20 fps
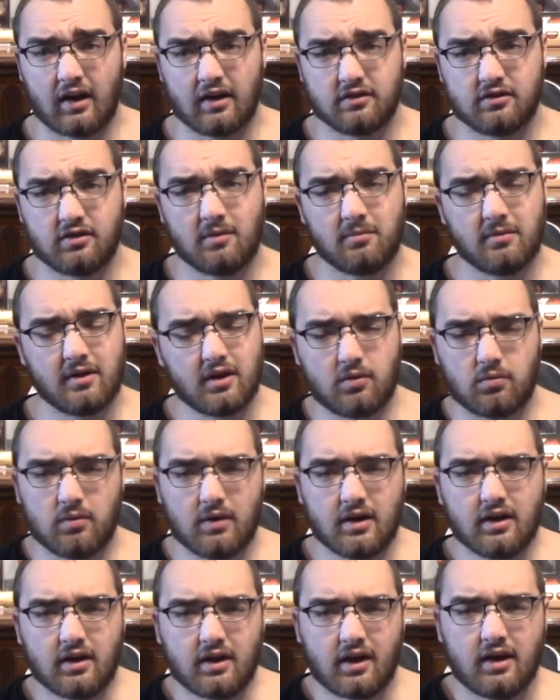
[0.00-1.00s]
So I'm like,
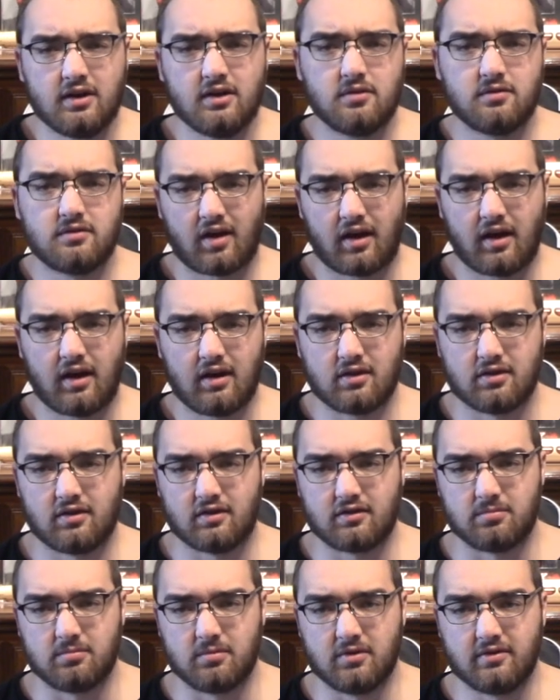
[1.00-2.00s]
where can you take
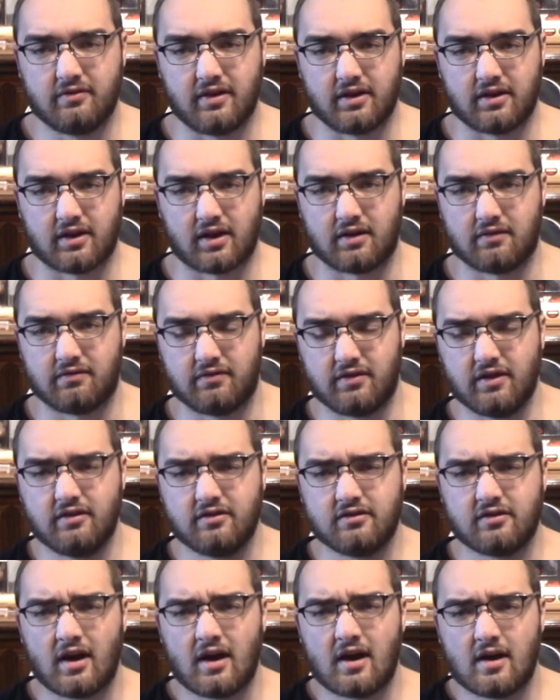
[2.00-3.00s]
this movie then? If
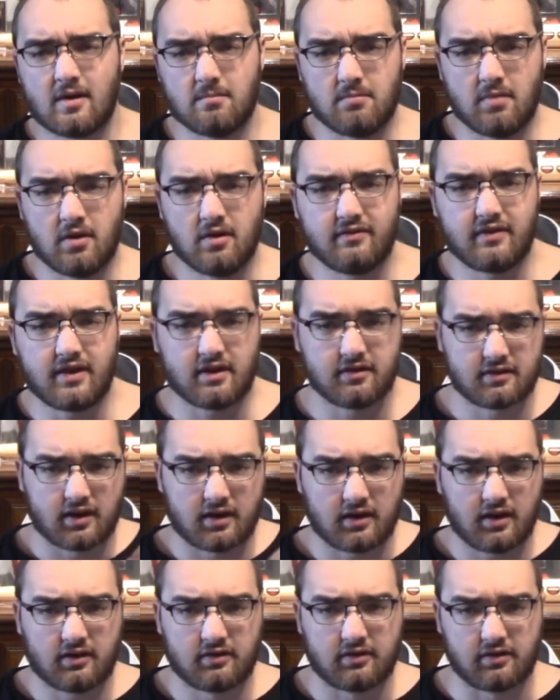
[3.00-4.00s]
this movie is
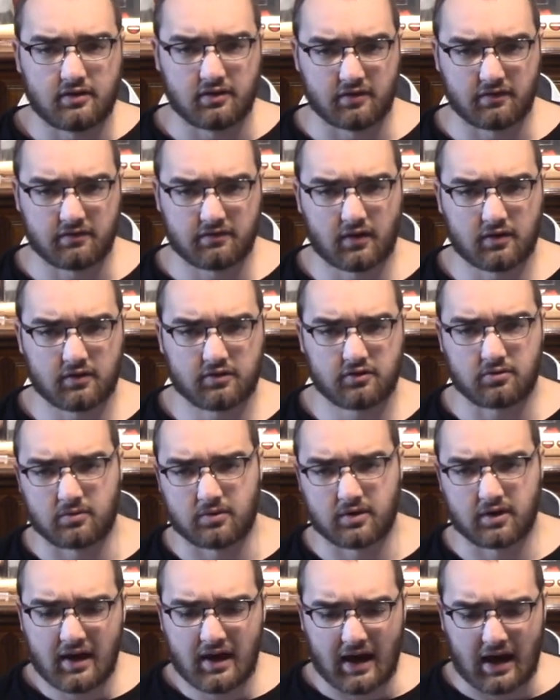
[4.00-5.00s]
connected to the first
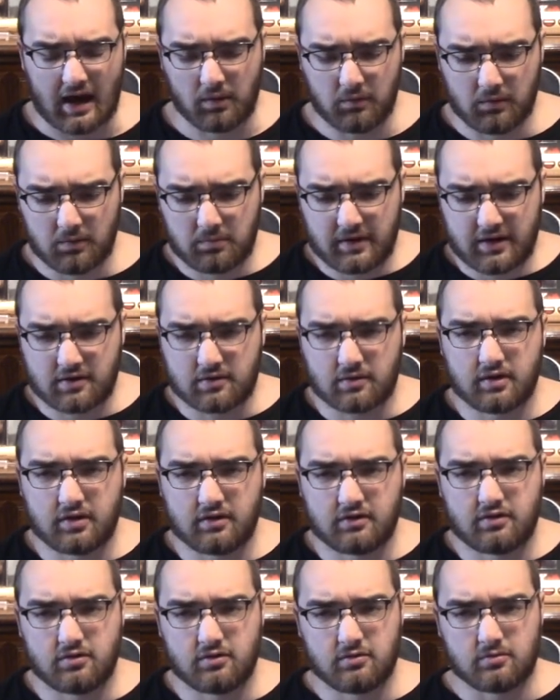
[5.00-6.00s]
one, how are we going
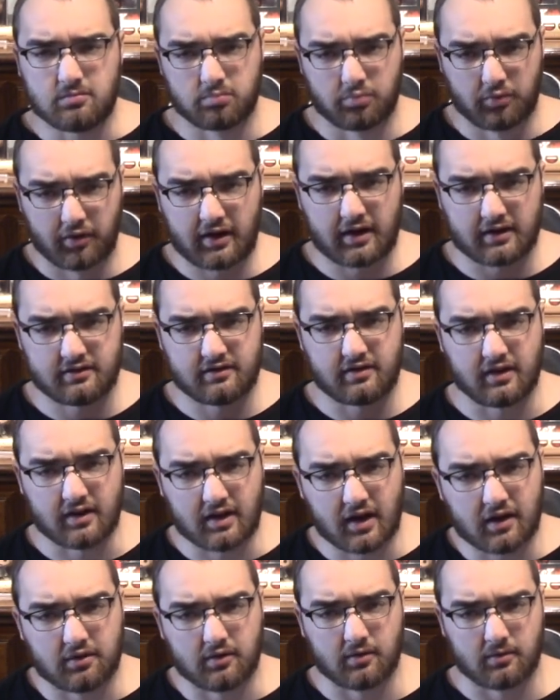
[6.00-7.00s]
to bring it
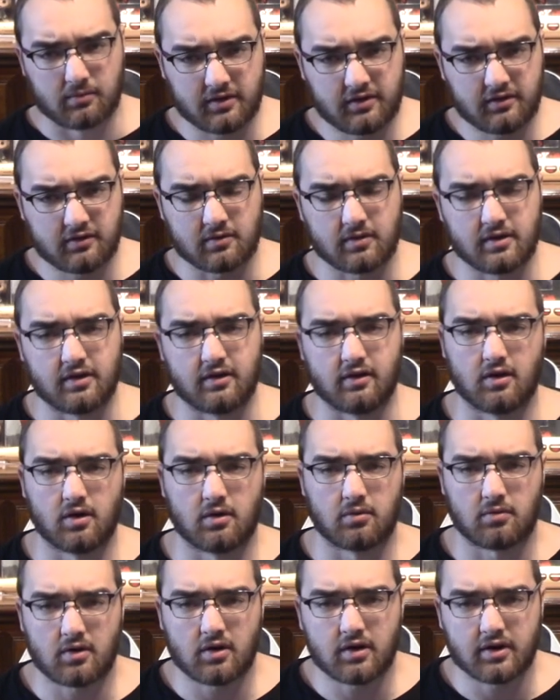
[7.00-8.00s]
together? What's going to
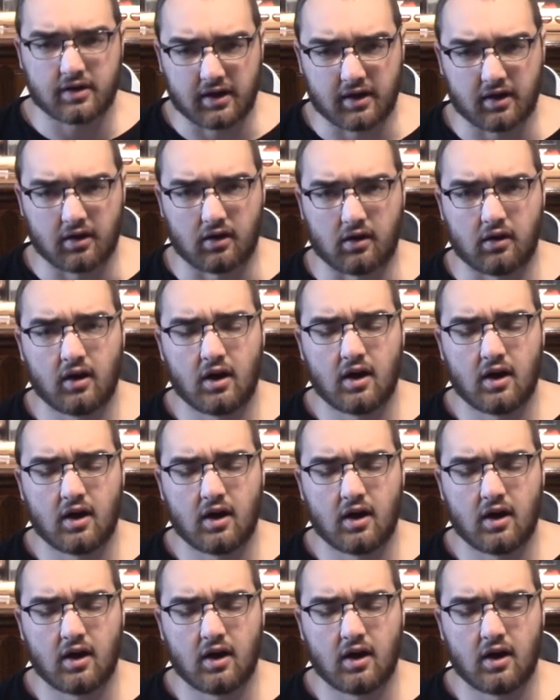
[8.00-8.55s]
go on here?